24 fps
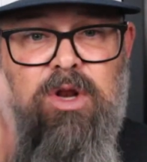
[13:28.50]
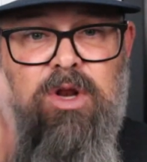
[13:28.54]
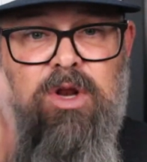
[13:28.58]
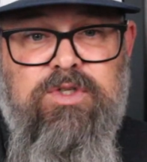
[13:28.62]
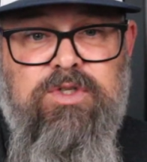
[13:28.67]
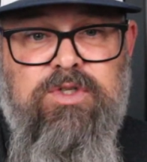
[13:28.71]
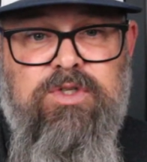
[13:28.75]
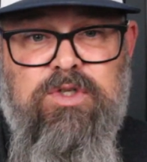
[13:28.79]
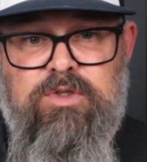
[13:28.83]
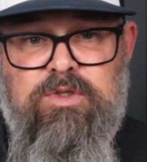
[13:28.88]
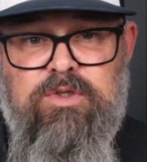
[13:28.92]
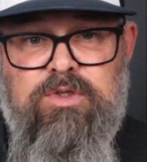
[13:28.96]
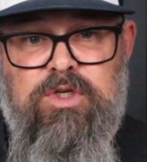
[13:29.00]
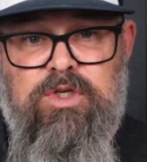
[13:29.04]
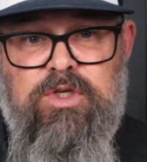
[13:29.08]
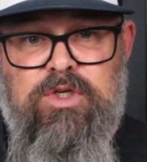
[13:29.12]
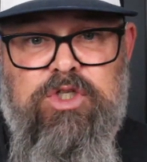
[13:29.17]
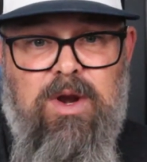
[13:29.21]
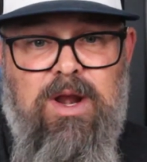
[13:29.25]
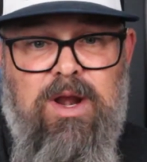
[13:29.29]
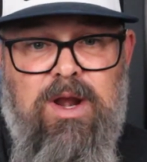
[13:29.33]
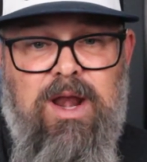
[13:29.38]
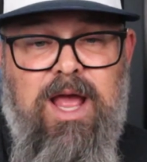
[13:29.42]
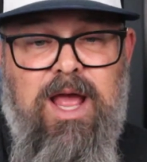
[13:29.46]
to the
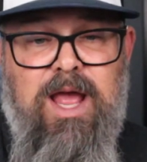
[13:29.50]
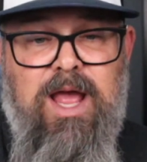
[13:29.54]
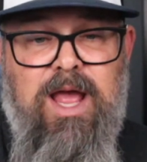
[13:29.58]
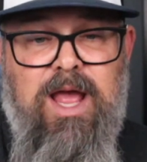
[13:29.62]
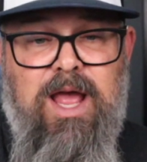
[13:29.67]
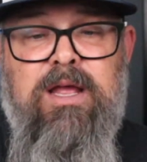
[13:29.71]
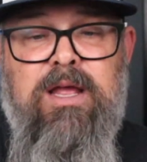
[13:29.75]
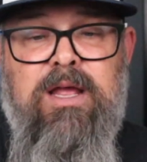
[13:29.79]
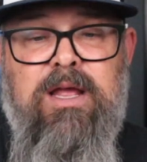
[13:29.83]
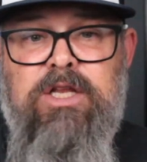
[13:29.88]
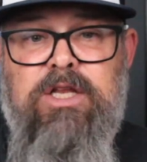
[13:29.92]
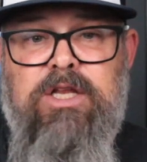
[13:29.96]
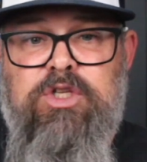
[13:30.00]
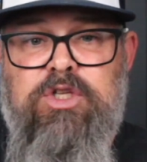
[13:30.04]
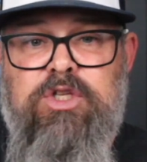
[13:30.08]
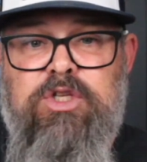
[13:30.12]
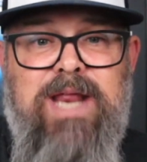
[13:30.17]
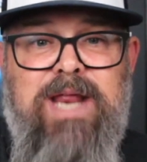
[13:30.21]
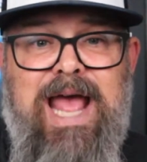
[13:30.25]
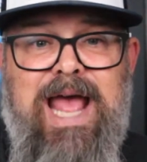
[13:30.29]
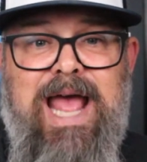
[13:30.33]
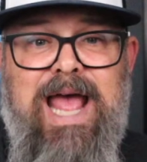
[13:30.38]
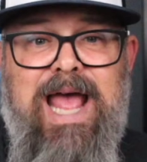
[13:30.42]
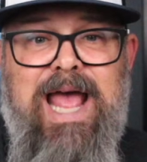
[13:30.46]
shoreline, do that
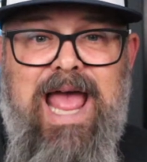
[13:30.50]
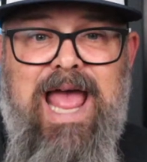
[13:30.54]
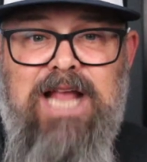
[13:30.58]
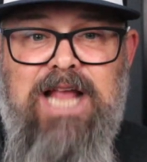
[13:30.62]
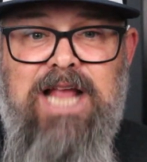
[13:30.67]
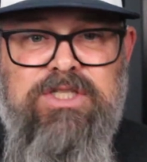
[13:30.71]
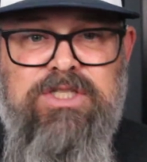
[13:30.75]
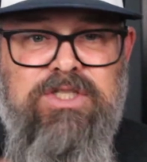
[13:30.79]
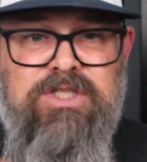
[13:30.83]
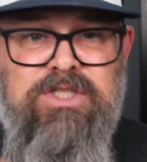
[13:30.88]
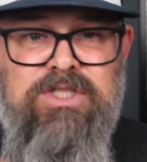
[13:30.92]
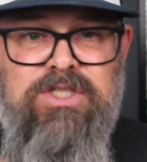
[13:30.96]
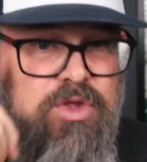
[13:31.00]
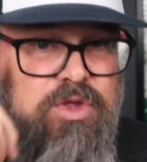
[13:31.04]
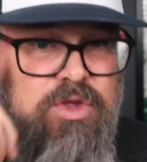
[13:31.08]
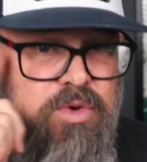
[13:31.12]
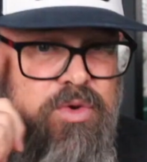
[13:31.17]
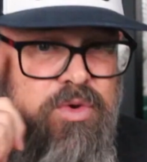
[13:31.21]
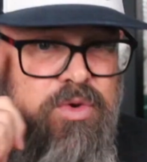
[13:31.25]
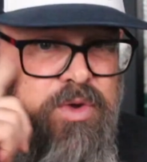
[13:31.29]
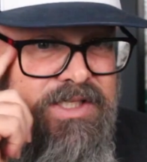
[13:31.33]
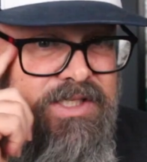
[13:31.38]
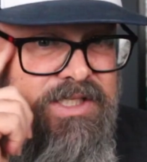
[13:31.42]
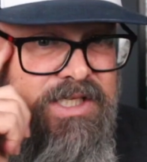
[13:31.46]
action so you can
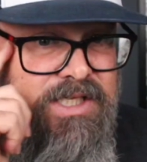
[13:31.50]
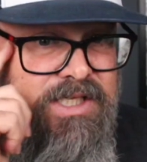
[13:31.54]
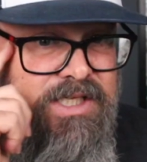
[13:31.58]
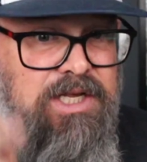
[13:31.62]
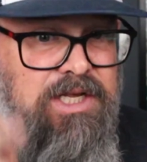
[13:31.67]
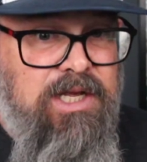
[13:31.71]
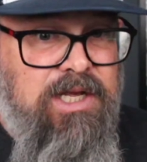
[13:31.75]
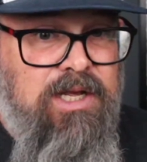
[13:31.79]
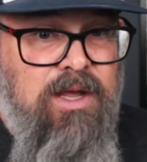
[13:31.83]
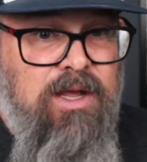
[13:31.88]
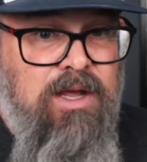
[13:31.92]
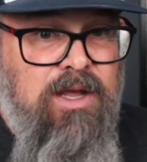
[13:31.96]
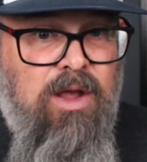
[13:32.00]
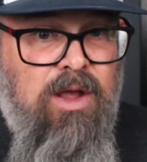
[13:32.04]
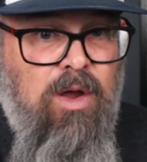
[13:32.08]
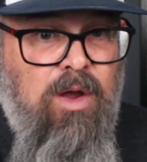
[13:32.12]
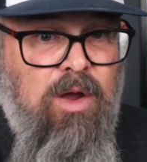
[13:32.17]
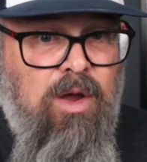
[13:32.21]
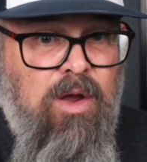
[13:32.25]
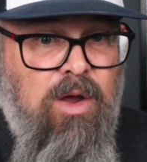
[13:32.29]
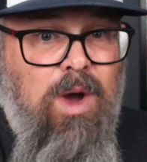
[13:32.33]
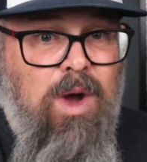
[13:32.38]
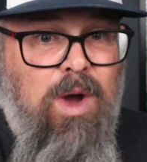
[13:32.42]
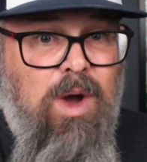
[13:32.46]
see
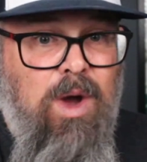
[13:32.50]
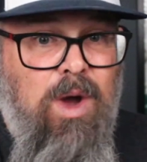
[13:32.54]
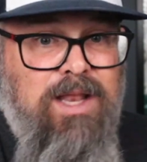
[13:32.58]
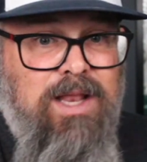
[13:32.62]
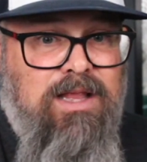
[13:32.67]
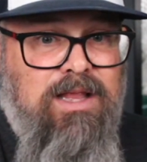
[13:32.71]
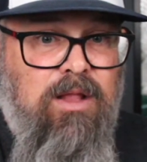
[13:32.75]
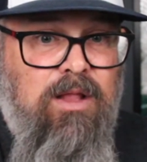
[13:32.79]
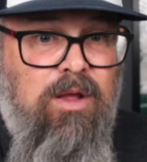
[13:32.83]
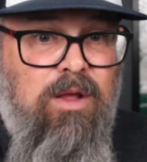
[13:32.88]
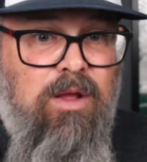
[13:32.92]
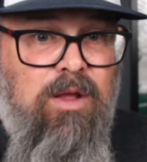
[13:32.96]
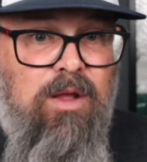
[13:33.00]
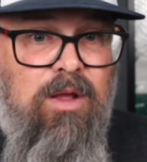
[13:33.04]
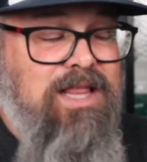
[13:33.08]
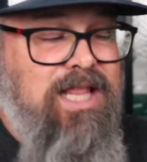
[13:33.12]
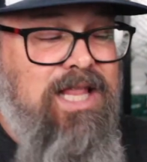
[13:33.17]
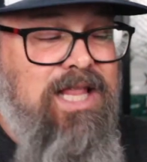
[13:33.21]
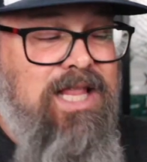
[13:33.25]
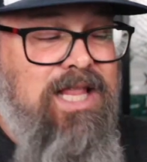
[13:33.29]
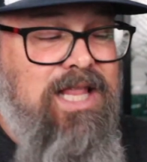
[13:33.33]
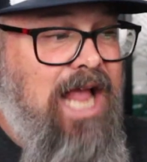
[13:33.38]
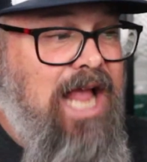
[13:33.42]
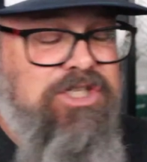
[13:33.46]
what the
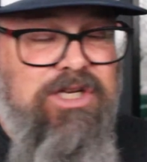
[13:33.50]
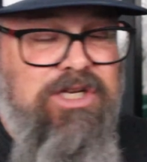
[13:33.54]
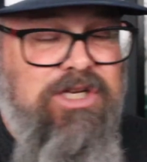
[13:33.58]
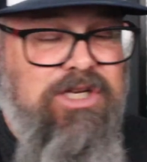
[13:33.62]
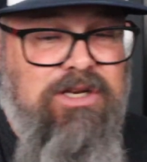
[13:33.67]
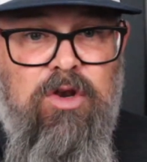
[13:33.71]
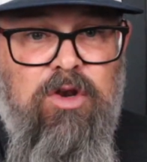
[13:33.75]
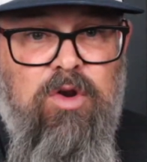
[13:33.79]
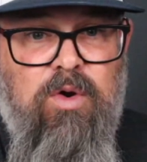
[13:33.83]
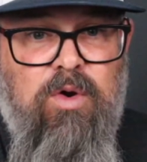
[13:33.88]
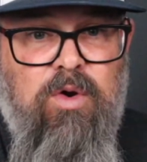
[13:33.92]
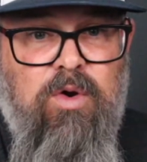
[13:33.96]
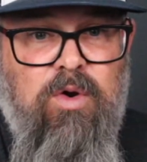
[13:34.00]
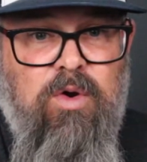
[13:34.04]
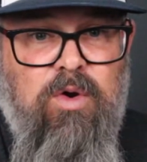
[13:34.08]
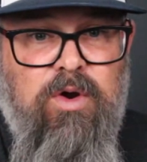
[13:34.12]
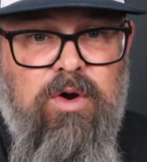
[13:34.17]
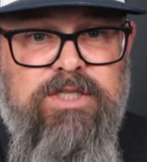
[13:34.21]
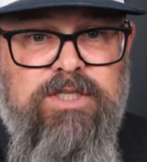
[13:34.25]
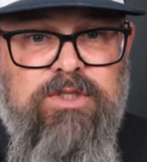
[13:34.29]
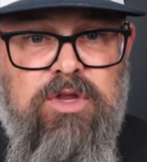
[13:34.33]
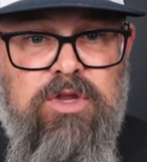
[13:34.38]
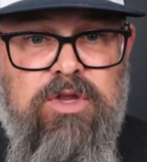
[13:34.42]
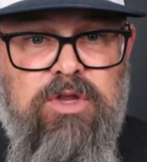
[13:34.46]
action of the lure is when you
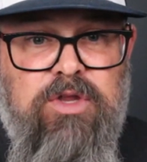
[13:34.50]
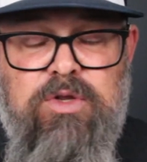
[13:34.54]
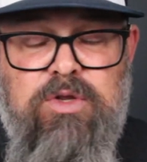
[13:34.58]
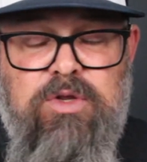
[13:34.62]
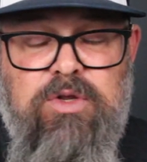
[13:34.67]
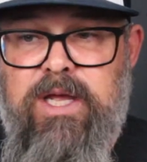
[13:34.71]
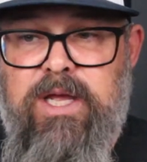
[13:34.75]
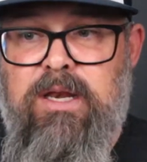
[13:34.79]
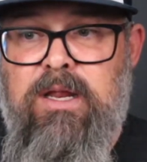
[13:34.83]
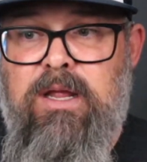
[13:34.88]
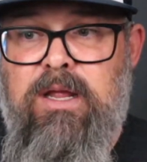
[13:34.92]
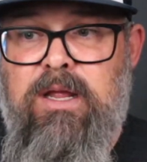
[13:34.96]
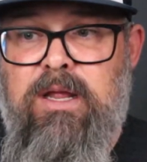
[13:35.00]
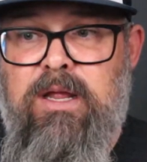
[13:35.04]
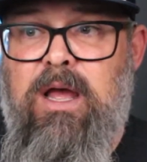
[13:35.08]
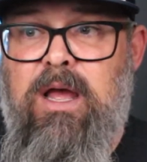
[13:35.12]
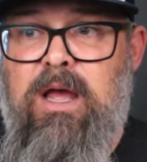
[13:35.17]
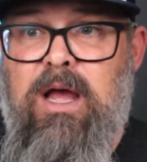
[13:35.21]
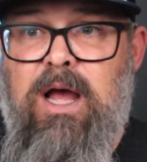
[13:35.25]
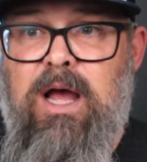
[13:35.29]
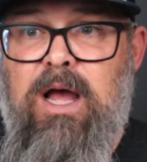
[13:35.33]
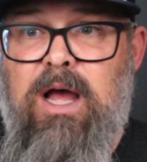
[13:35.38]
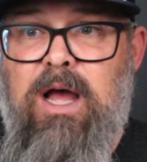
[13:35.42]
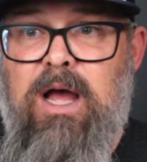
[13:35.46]
do it.
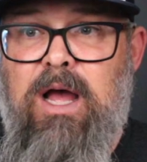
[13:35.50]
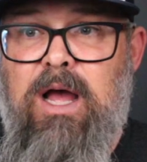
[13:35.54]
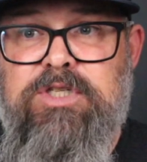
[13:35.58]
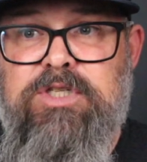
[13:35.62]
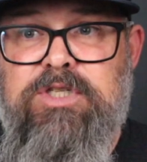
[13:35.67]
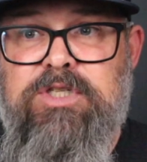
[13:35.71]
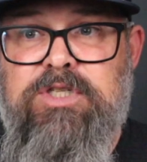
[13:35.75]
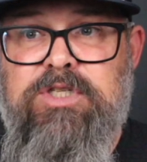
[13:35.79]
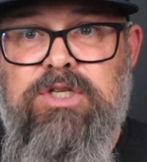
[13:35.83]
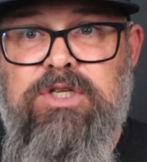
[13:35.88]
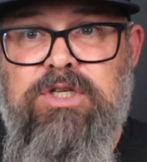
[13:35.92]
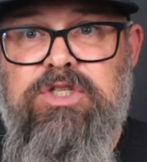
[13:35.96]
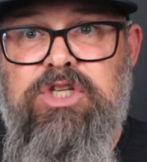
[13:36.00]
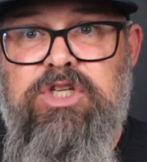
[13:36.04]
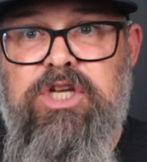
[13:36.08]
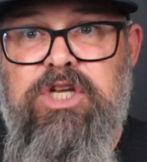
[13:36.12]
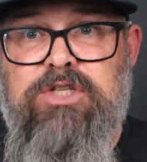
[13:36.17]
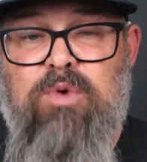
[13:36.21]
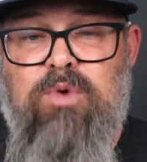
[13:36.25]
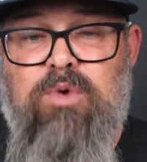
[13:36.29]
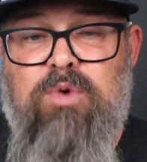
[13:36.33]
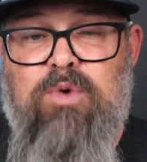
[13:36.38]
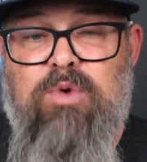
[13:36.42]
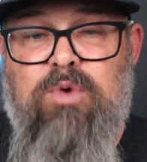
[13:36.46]
Certain jigs will
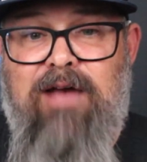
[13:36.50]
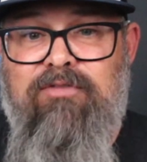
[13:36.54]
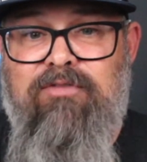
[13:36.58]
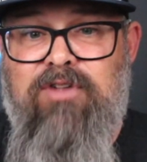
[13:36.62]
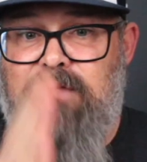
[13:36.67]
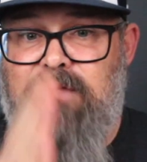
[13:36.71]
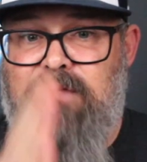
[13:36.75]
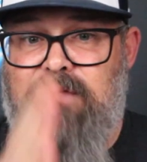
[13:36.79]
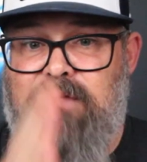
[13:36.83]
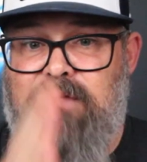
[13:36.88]
have kind of a little